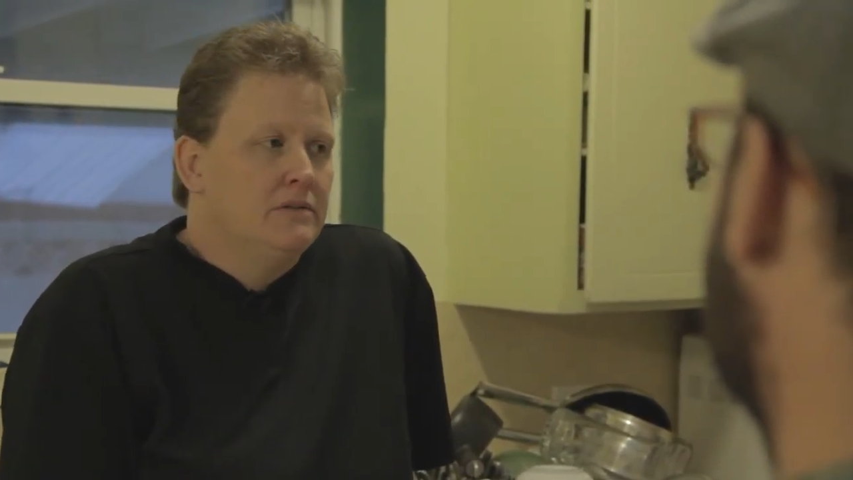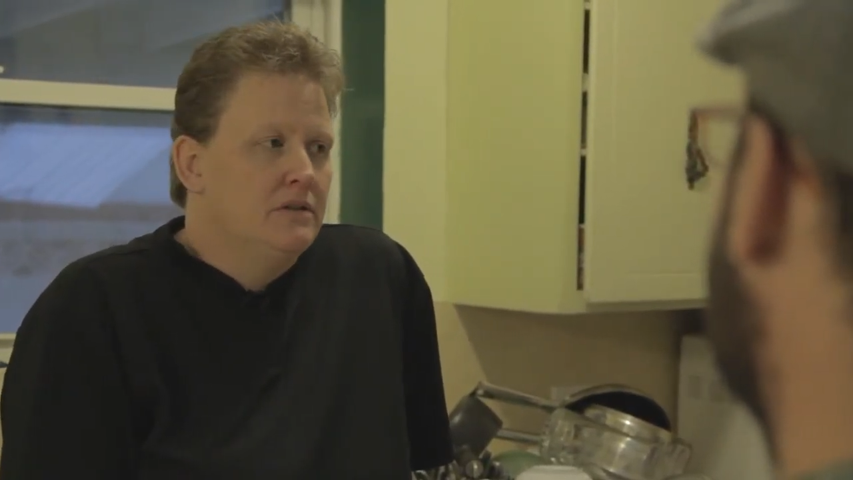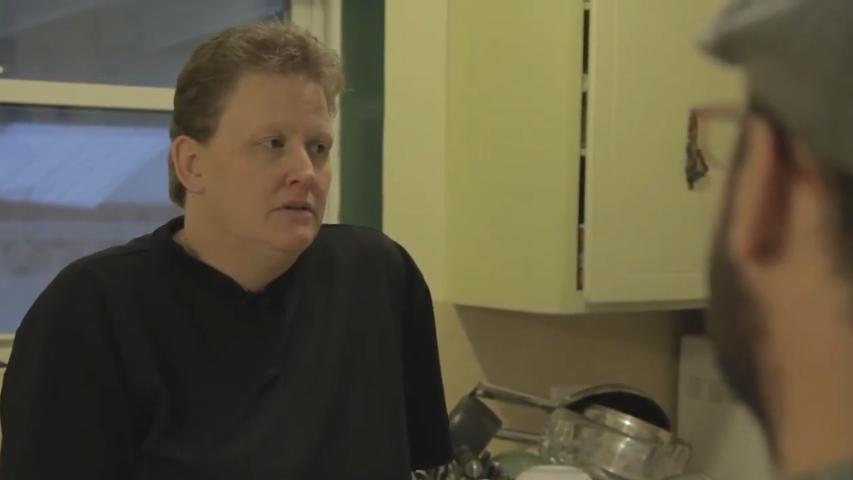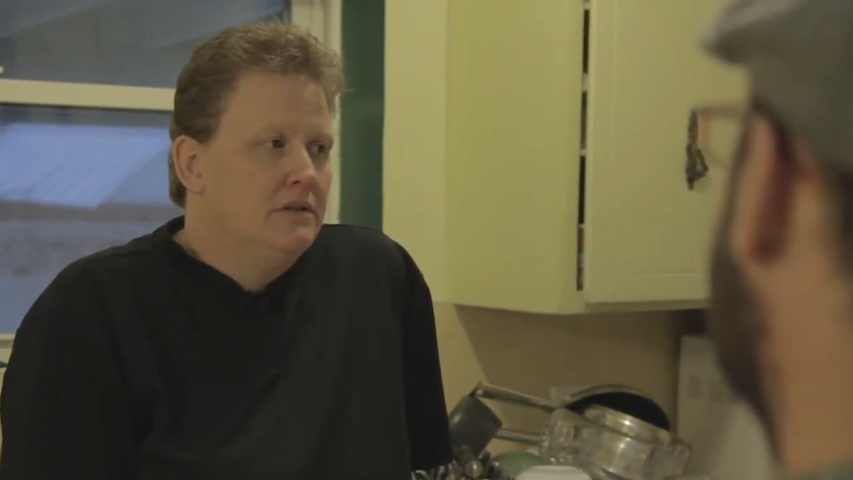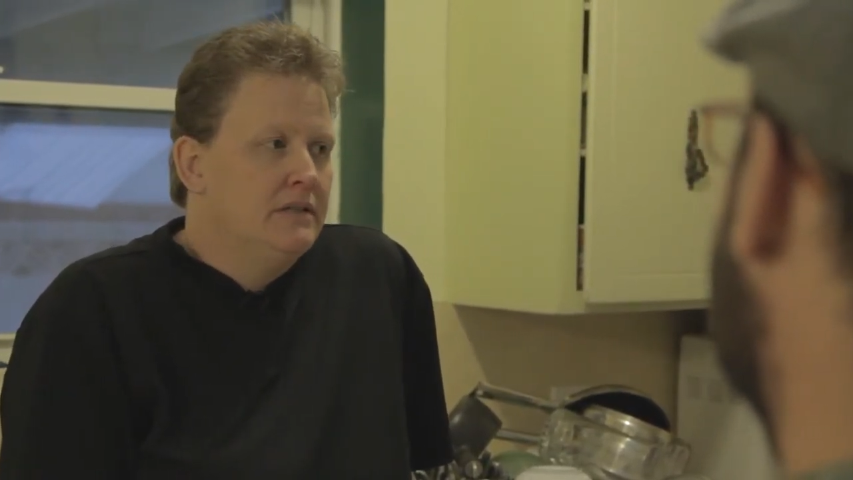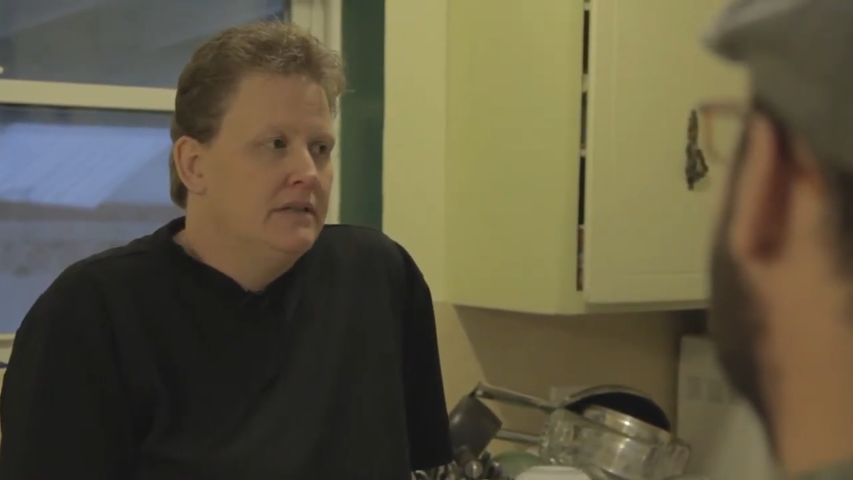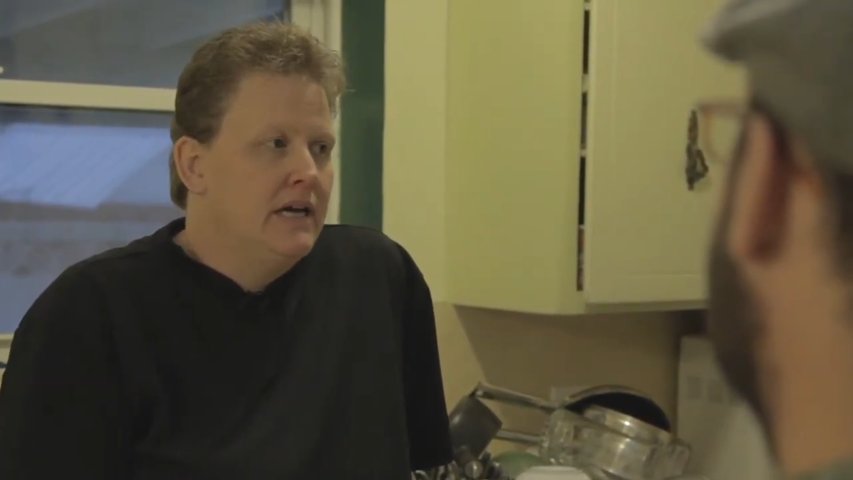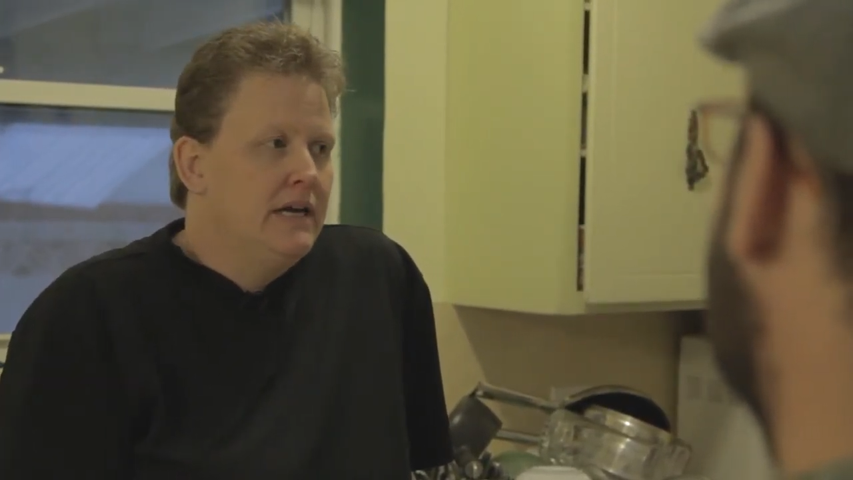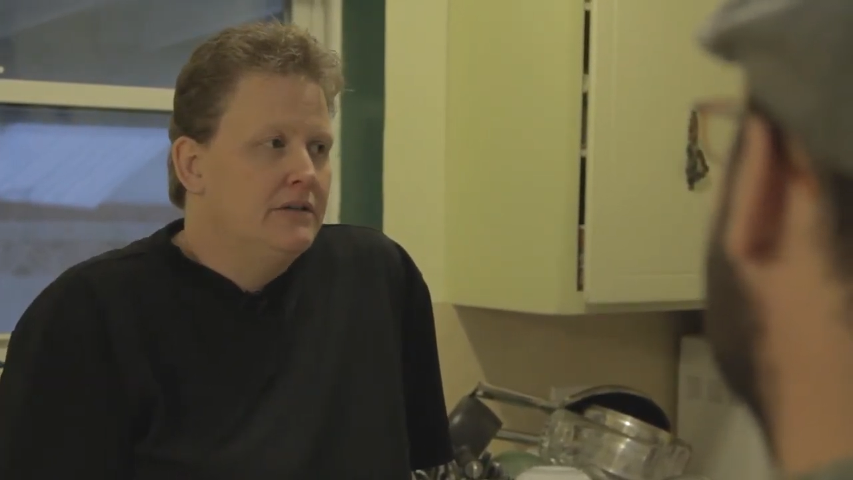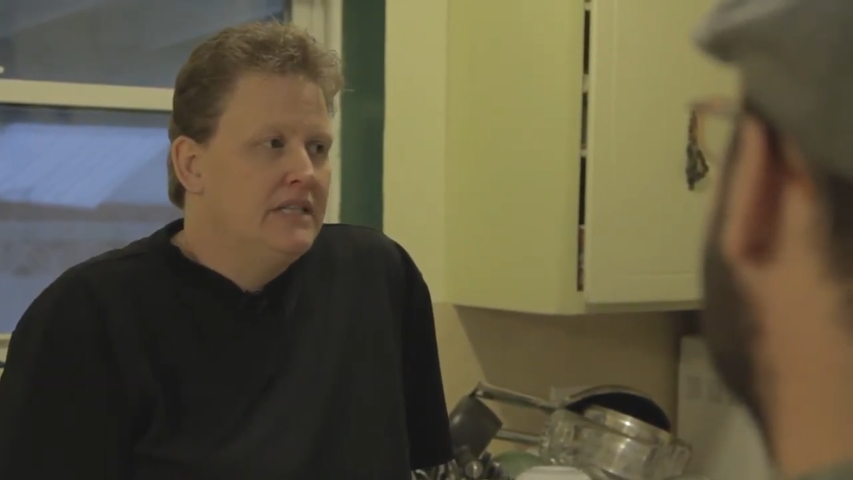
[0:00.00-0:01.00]
So the
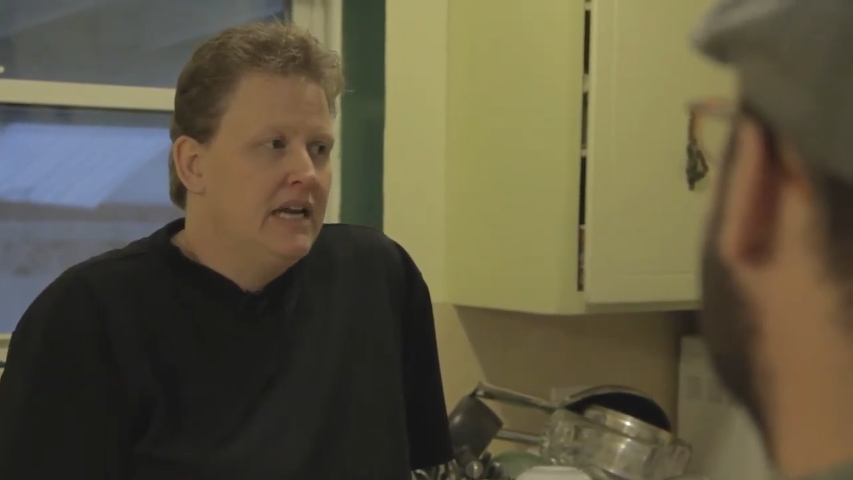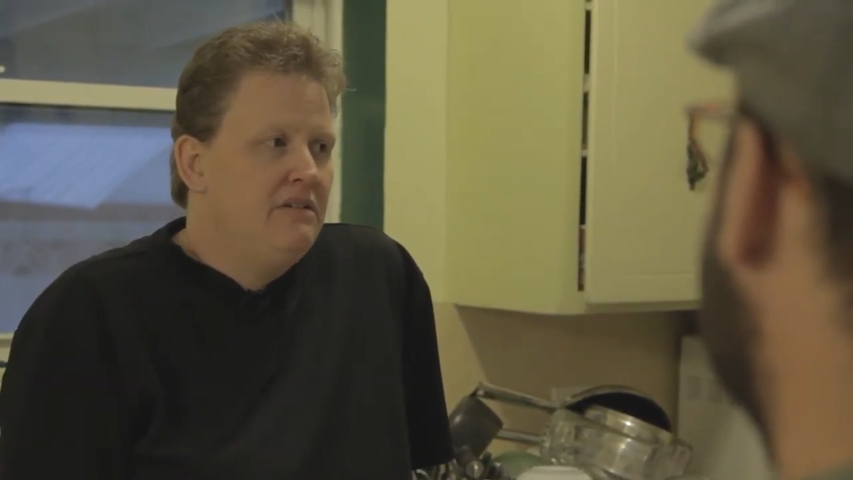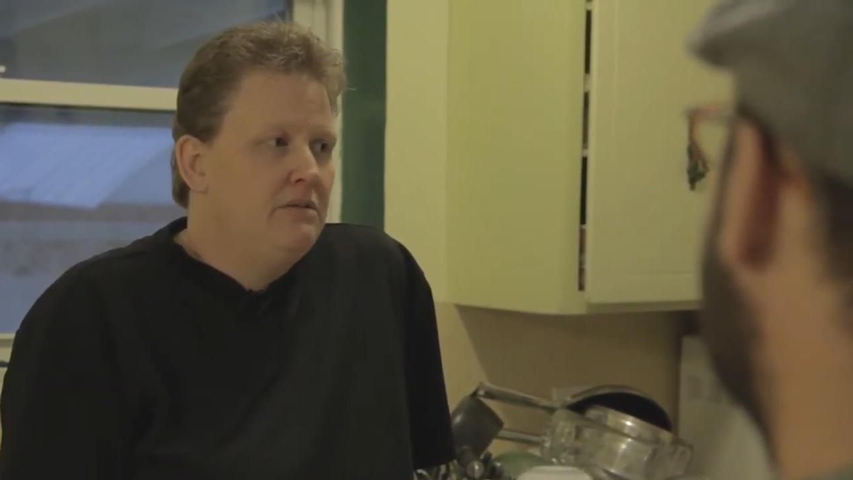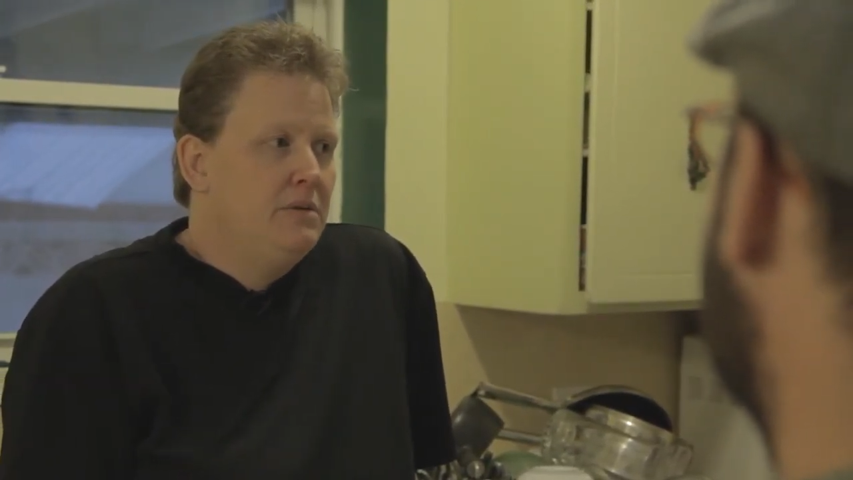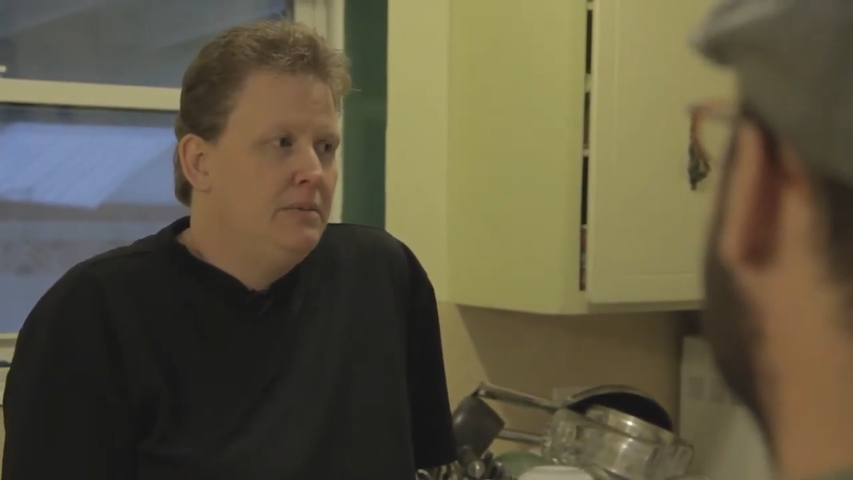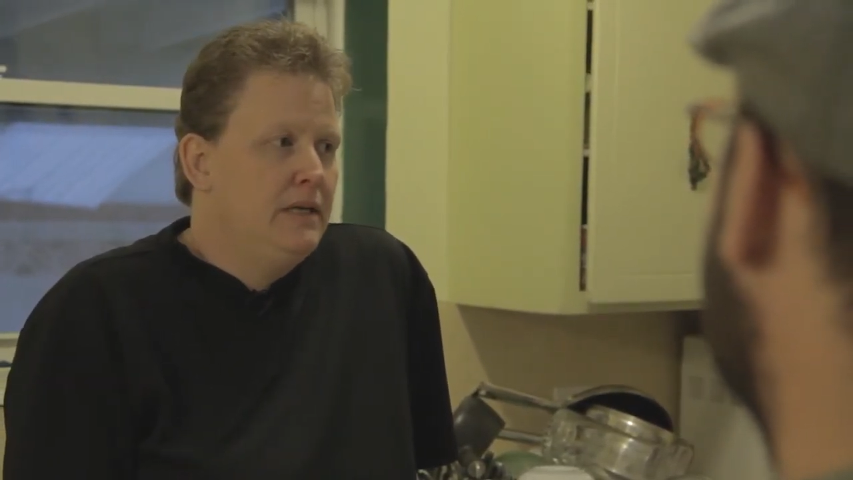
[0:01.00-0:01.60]
higher standard would